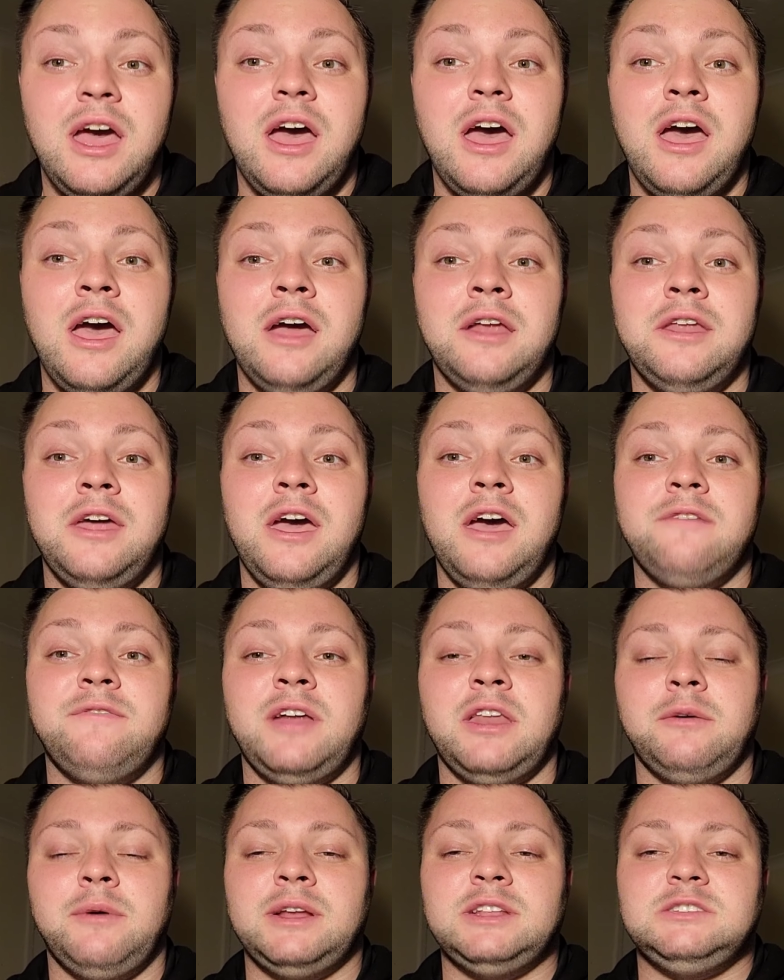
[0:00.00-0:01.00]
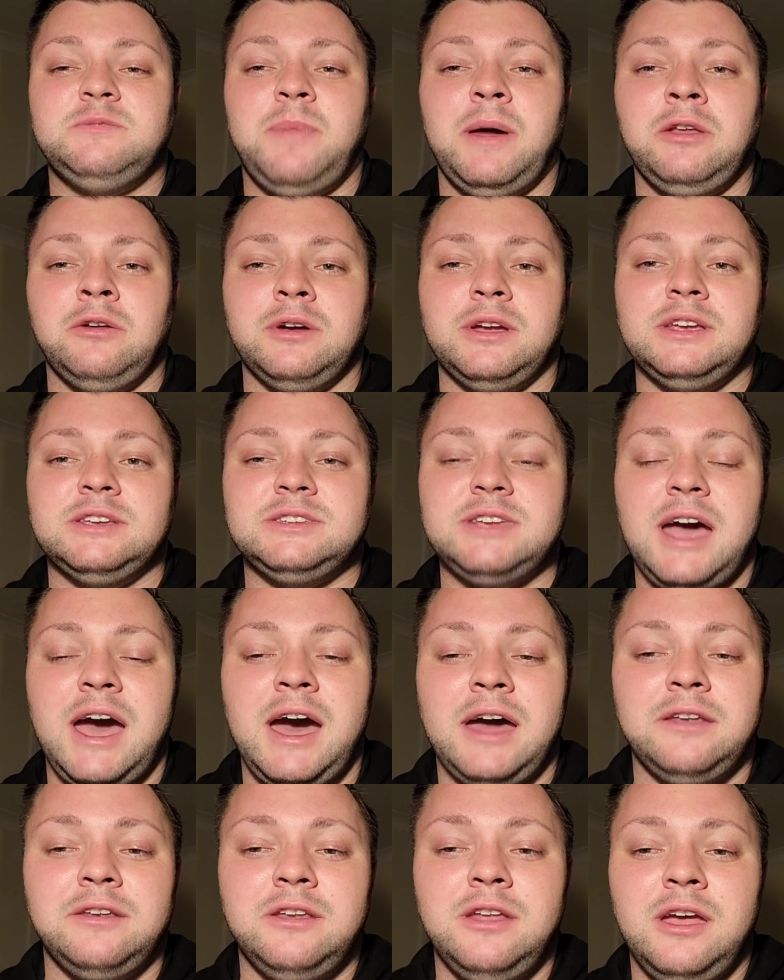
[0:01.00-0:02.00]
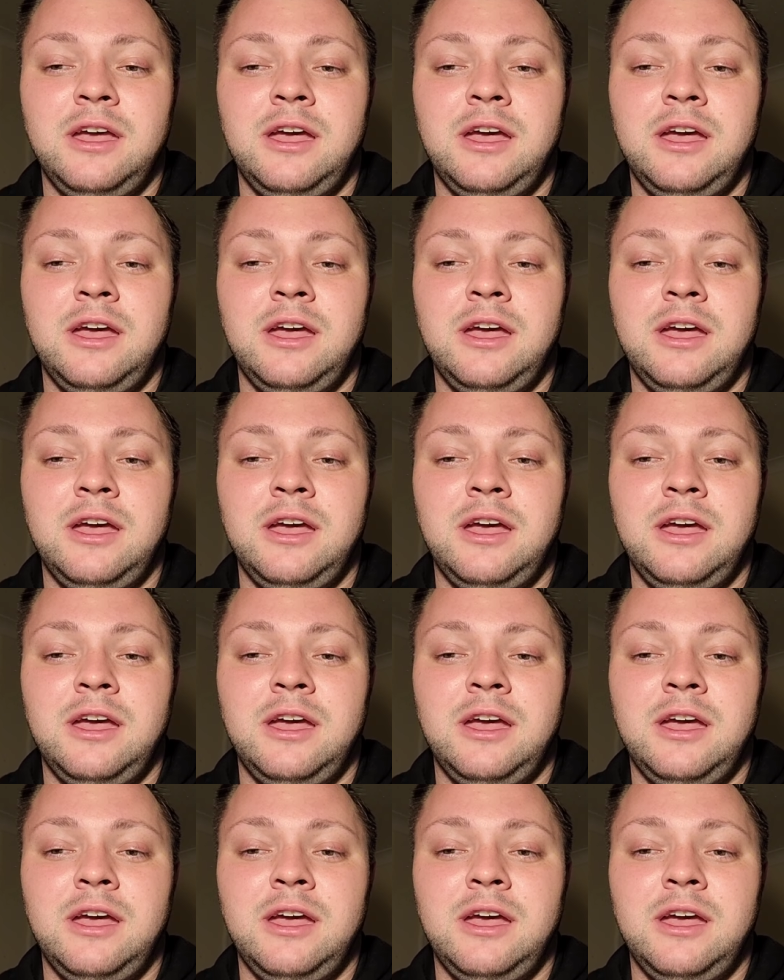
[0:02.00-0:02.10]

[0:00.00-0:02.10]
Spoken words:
And then it went to penalties, and